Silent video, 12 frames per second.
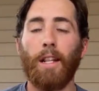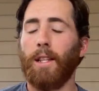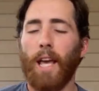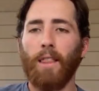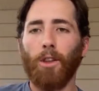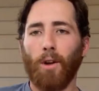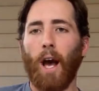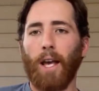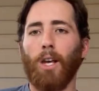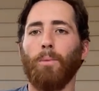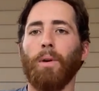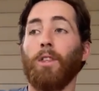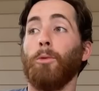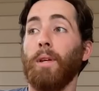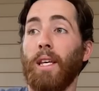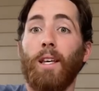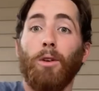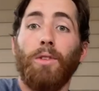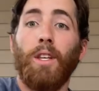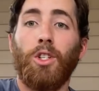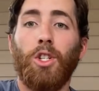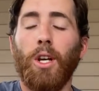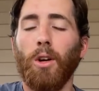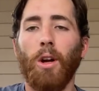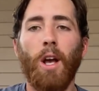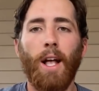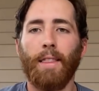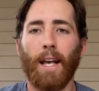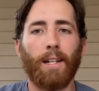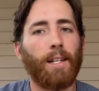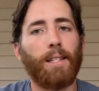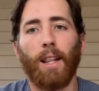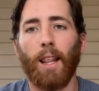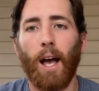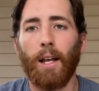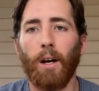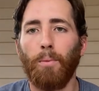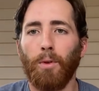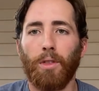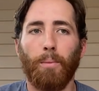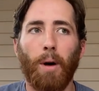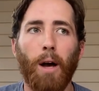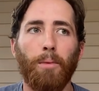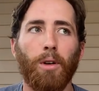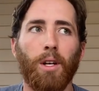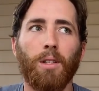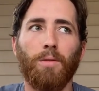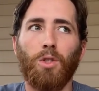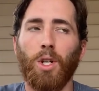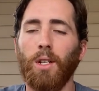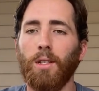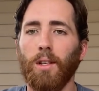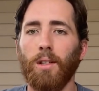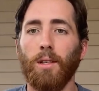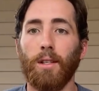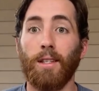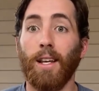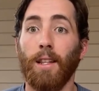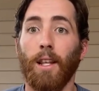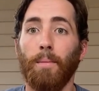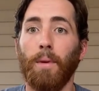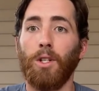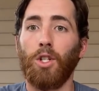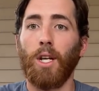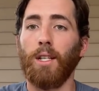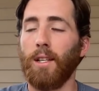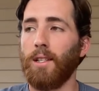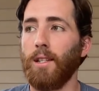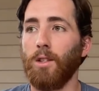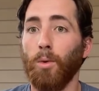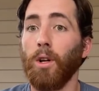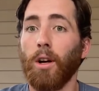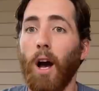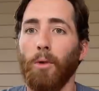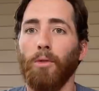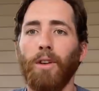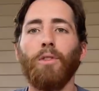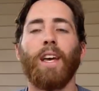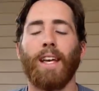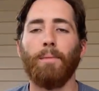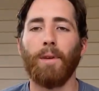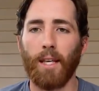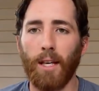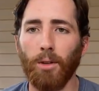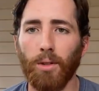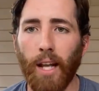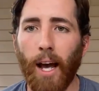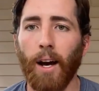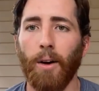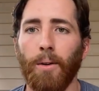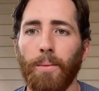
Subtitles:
and they're not healed, but they'll be healed this year. That doesn't line up with the Bible, because if Jesus is in them and Jesus is the will of God revealed, they can be healed now.